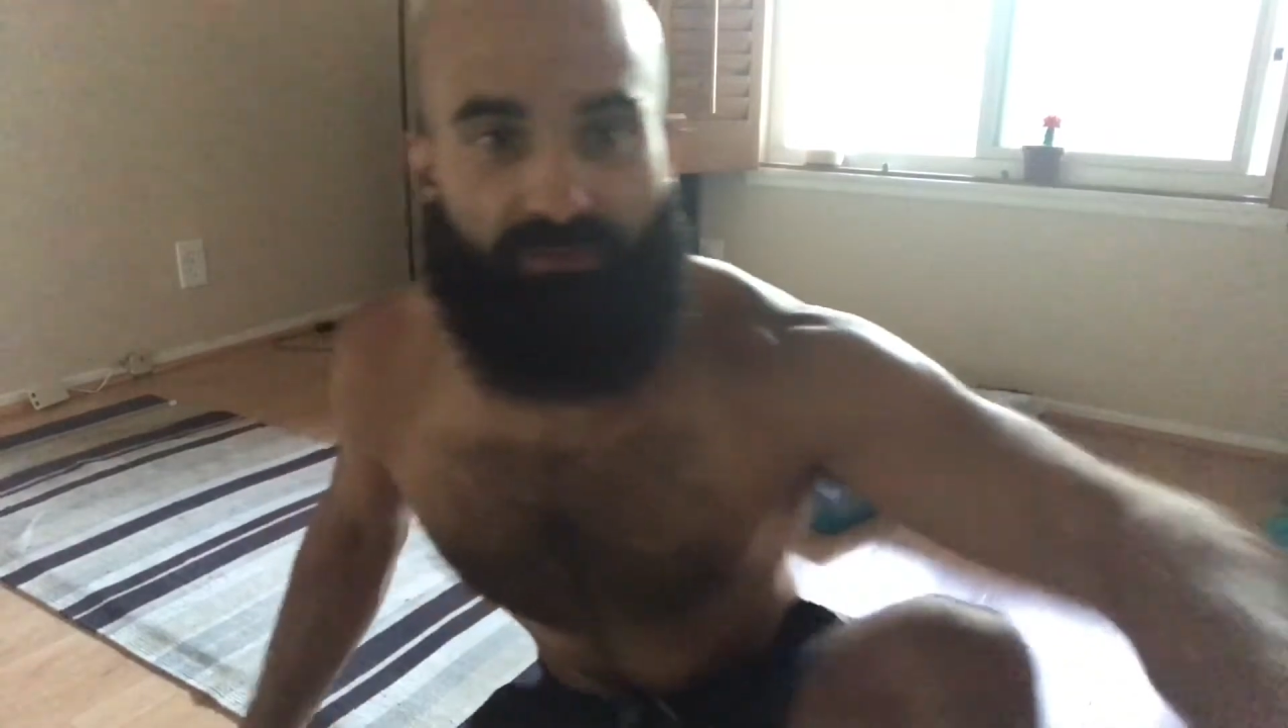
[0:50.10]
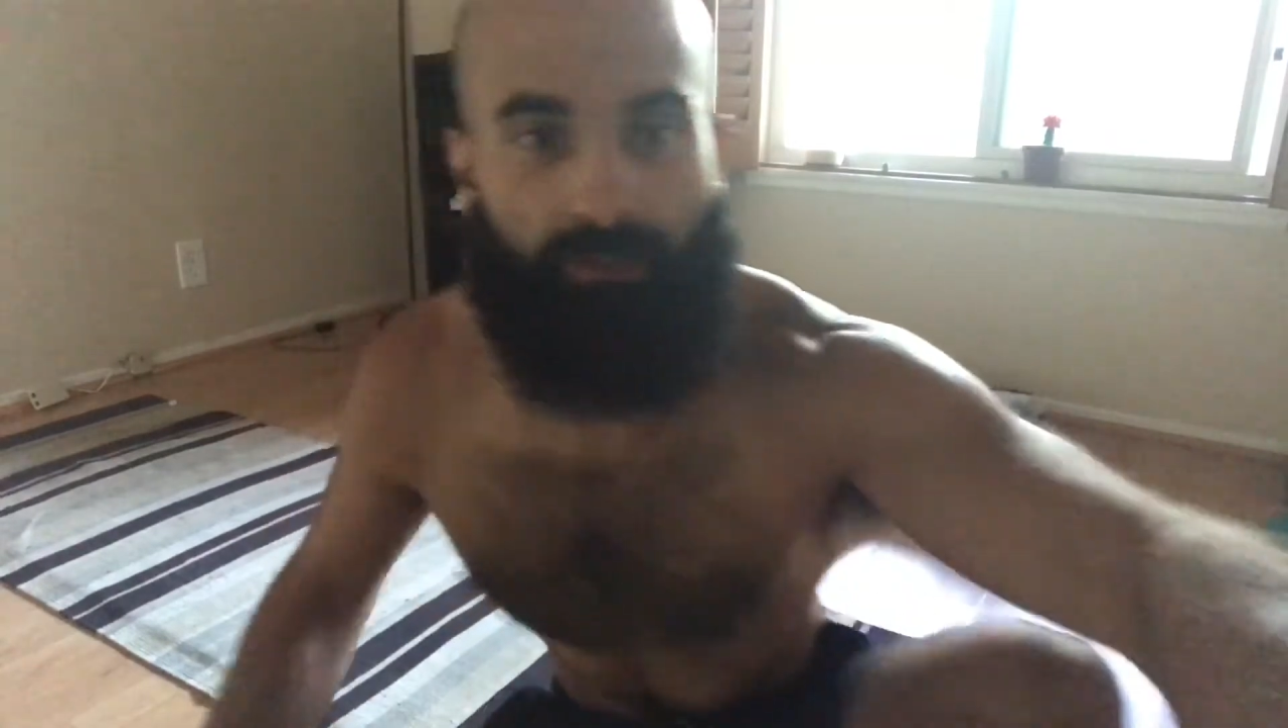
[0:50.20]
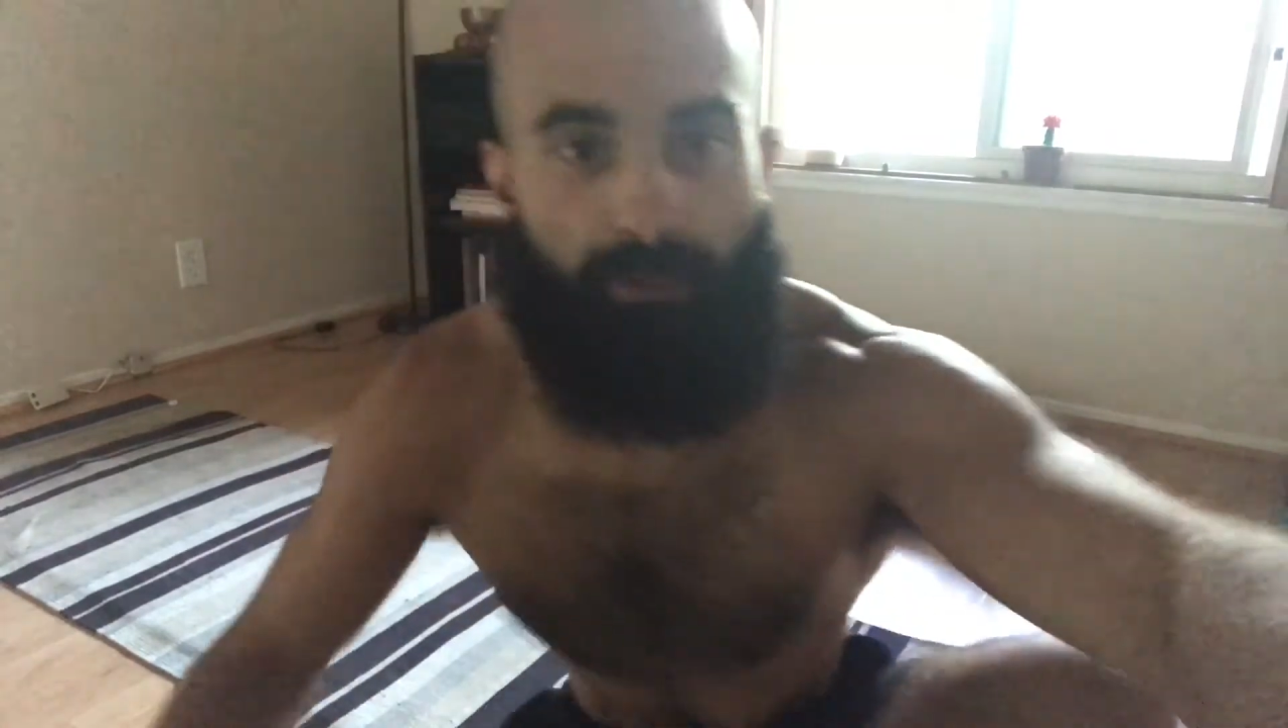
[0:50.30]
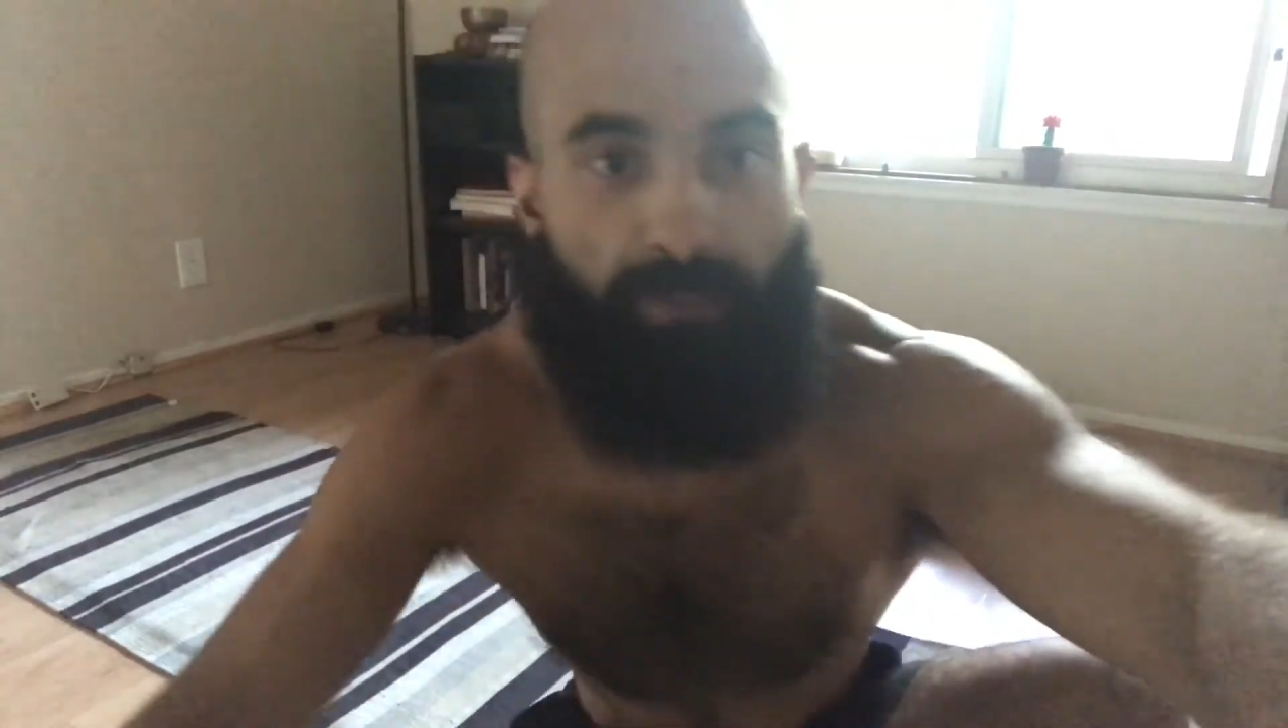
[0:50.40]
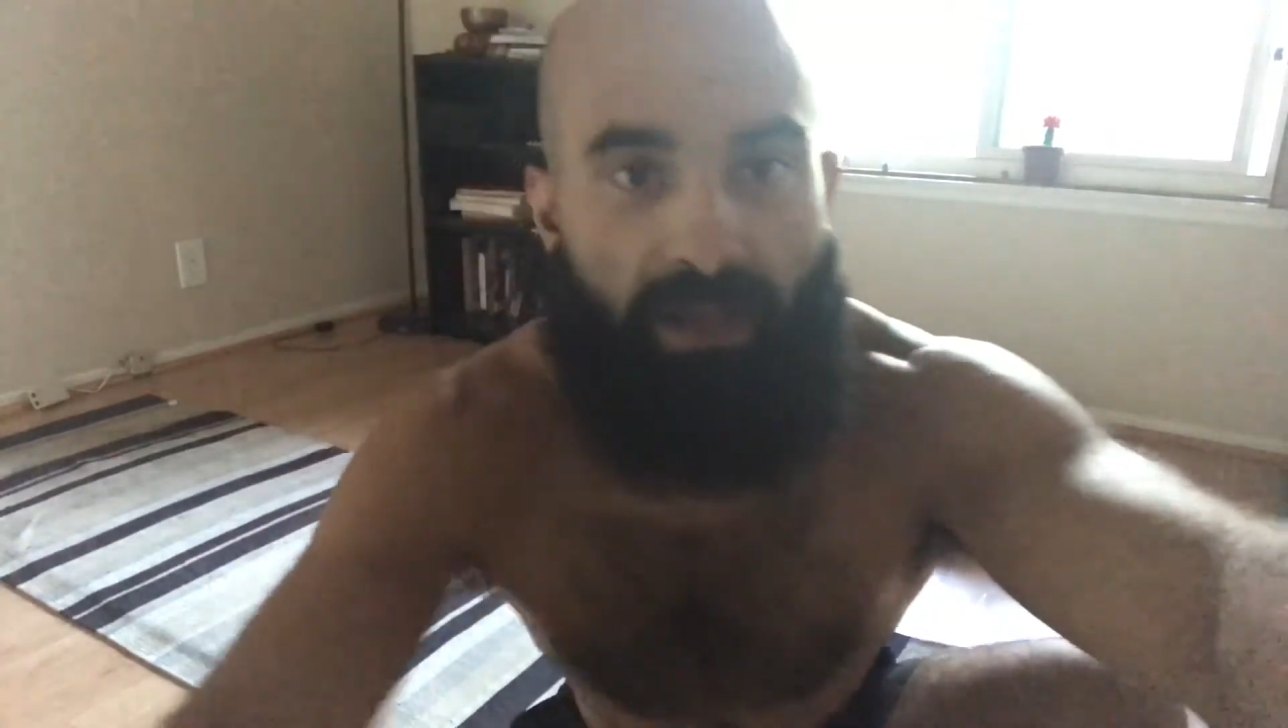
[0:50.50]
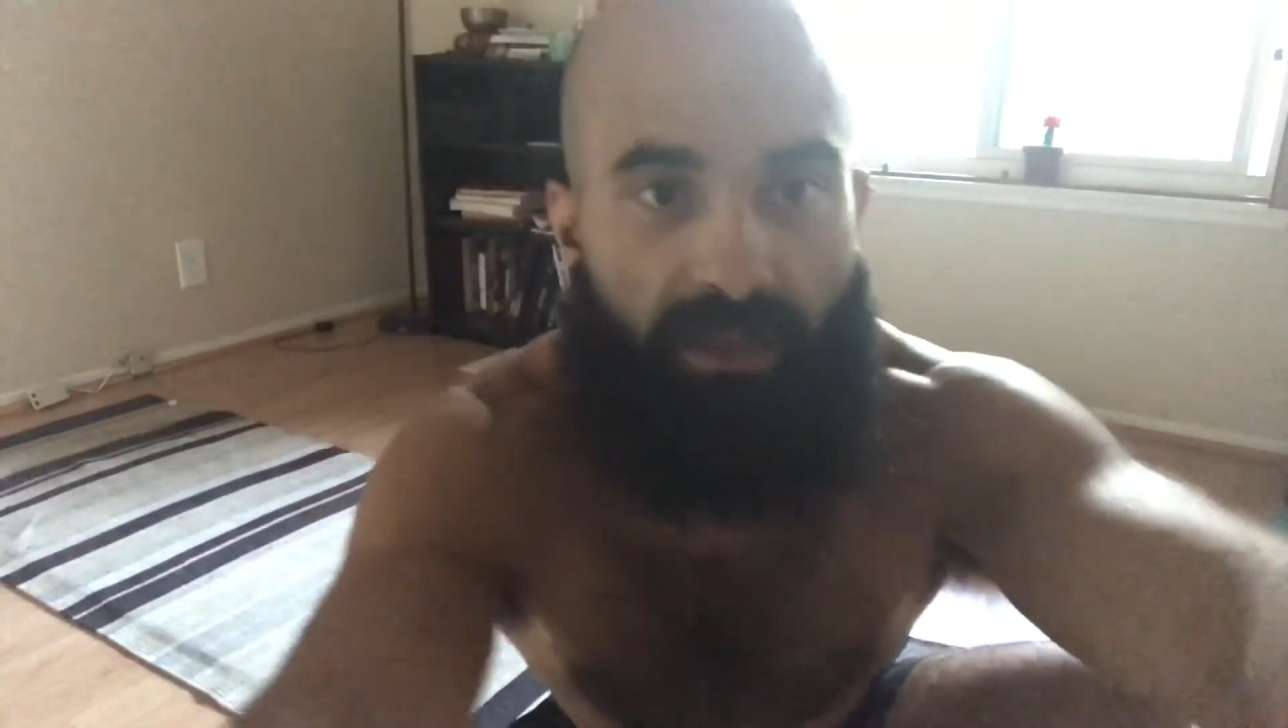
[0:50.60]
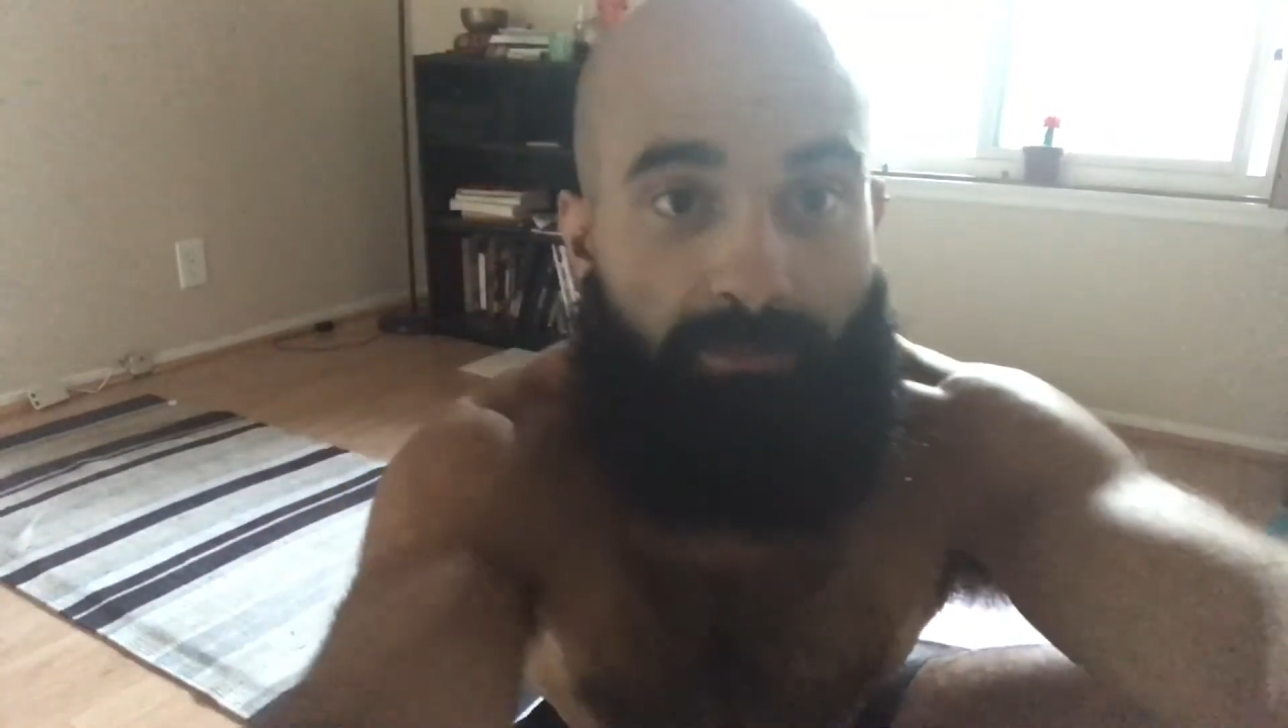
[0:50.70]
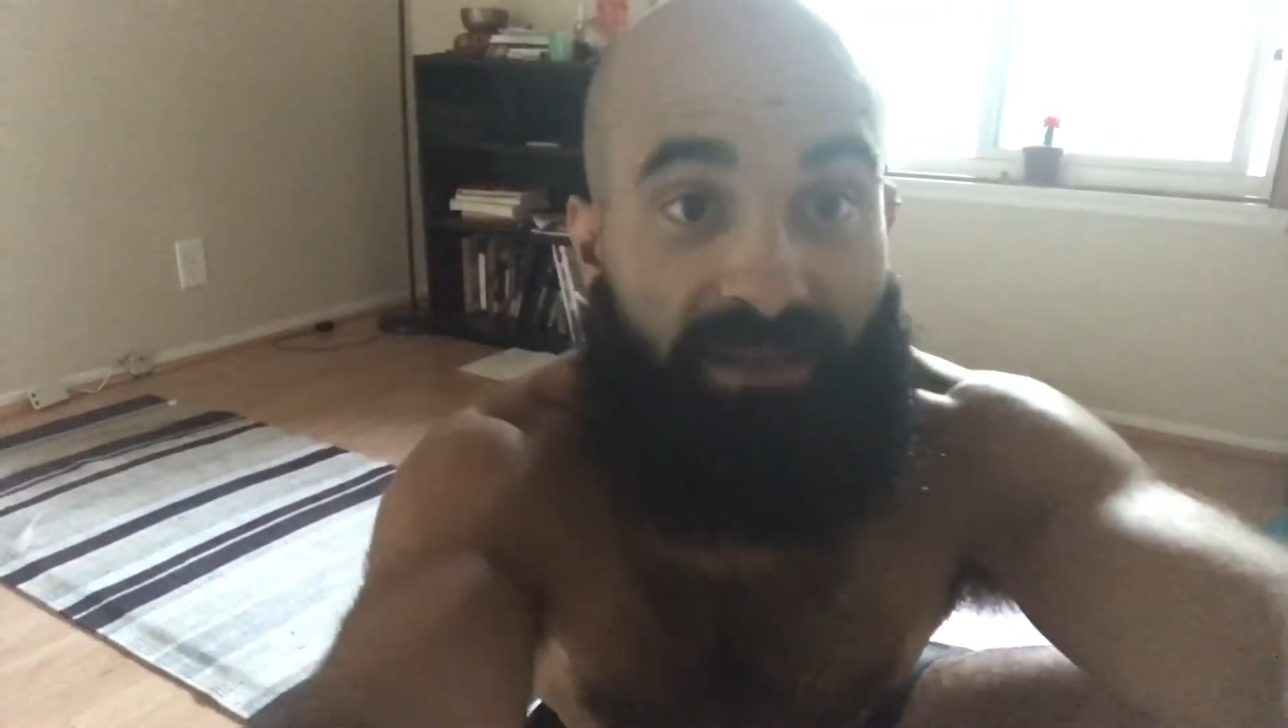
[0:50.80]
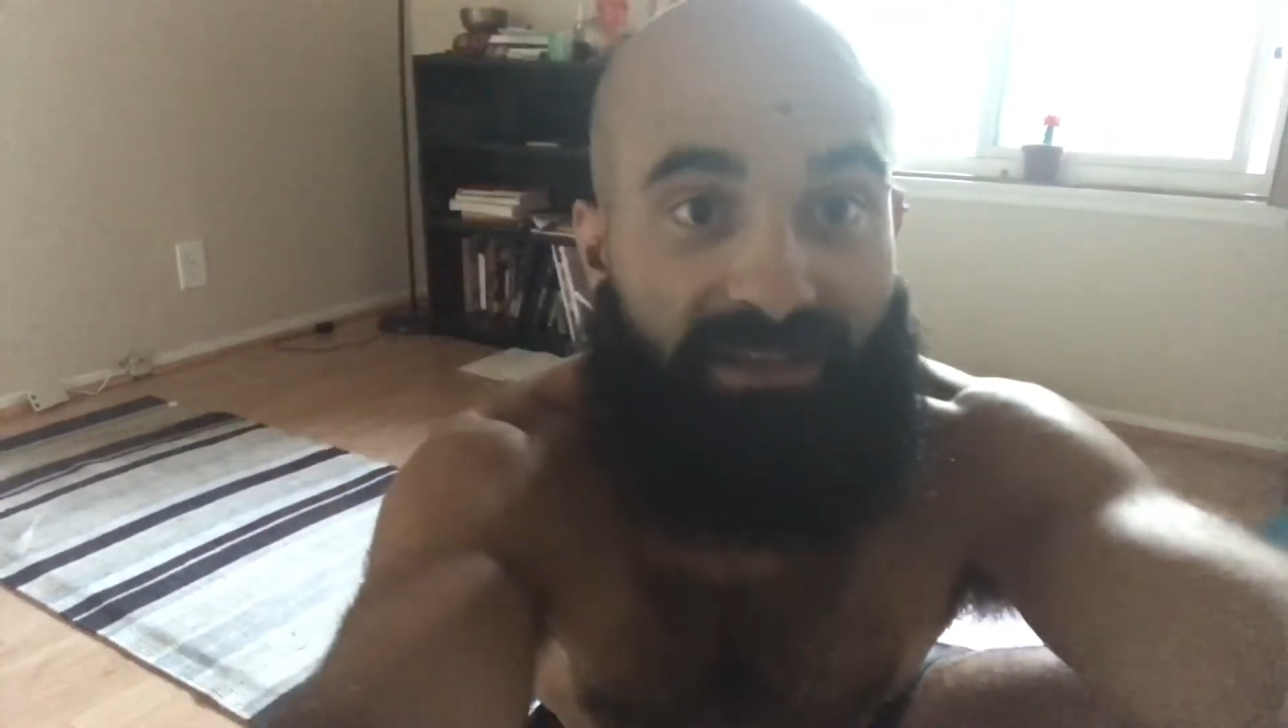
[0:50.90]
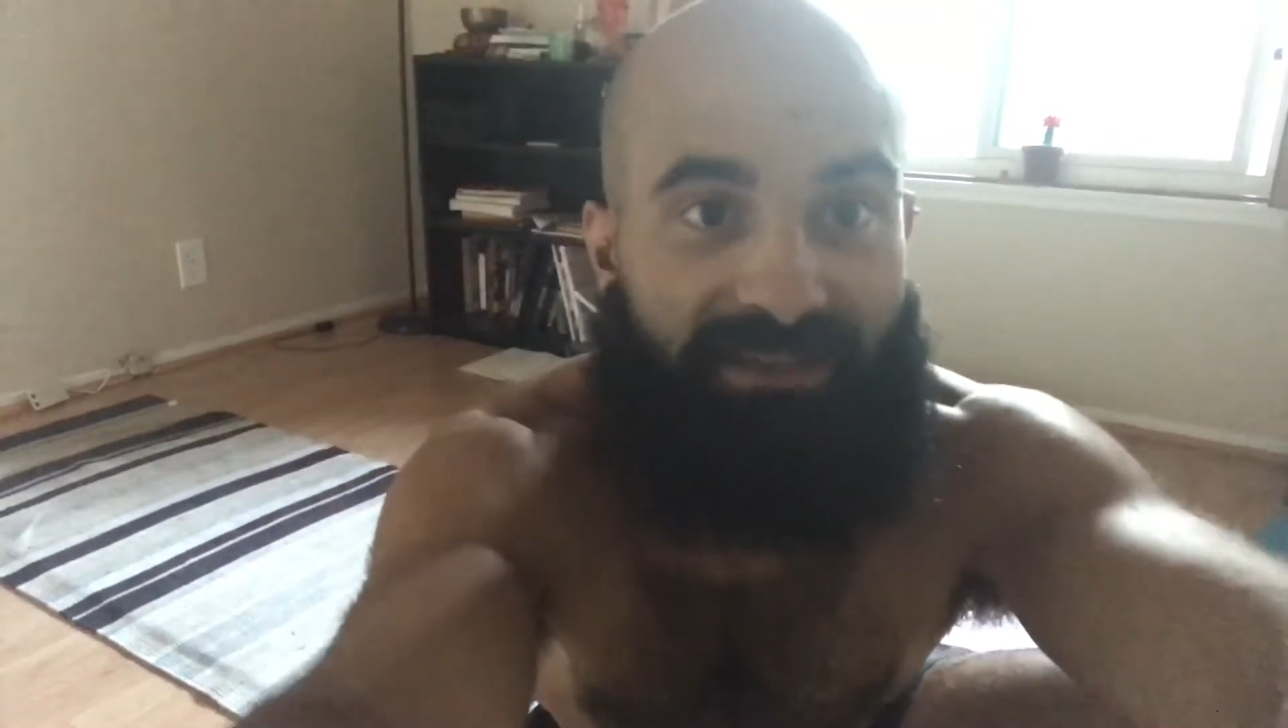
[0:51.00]
from
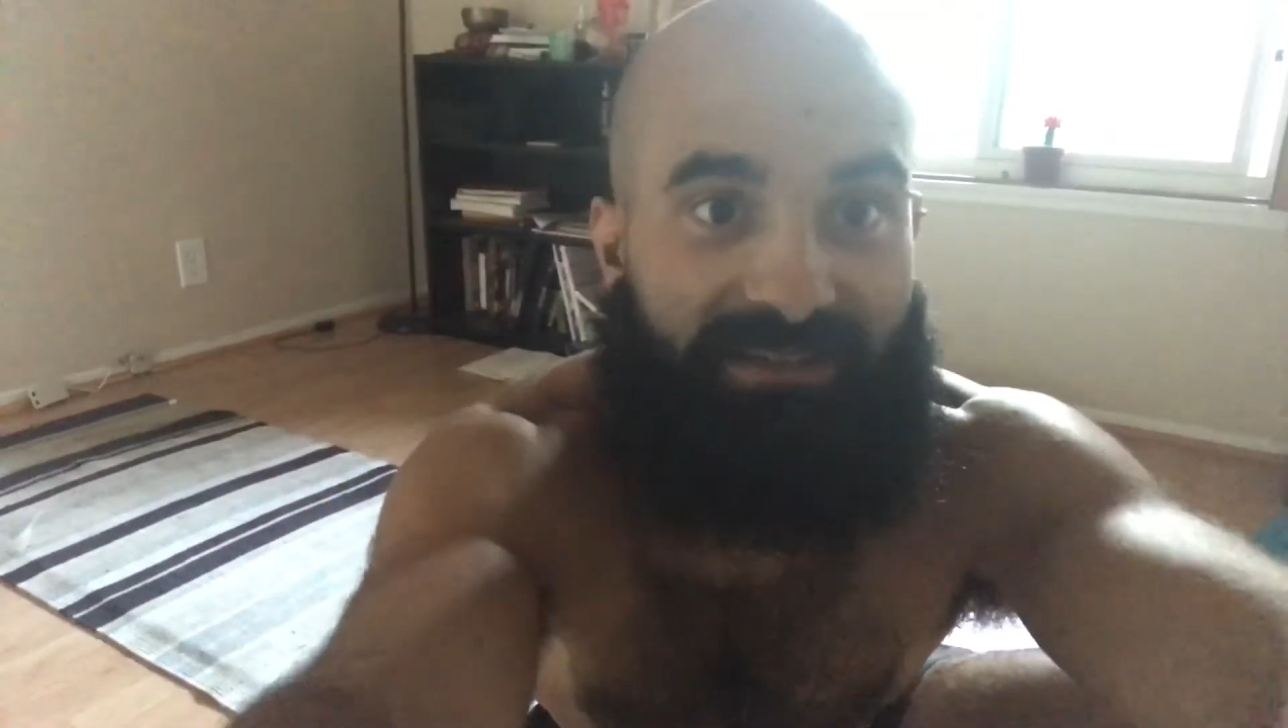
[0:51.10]
BNS